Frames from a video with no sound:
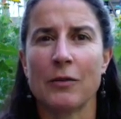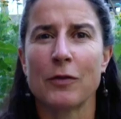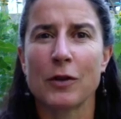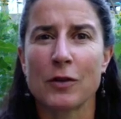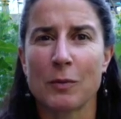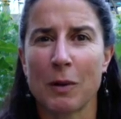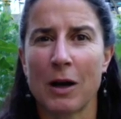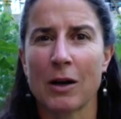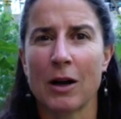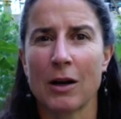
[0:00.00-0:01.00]
first
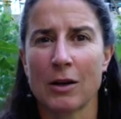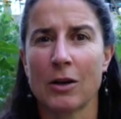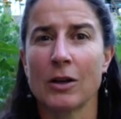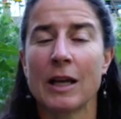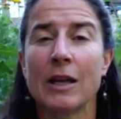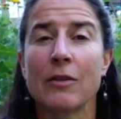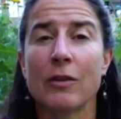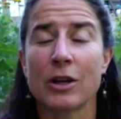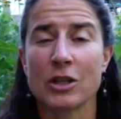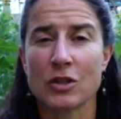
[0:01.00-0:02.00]
blog called
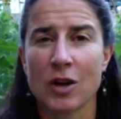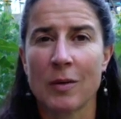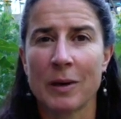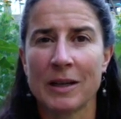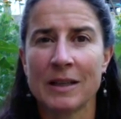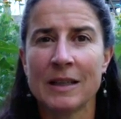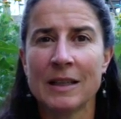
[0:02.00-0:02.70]
Inadvertent Trauma,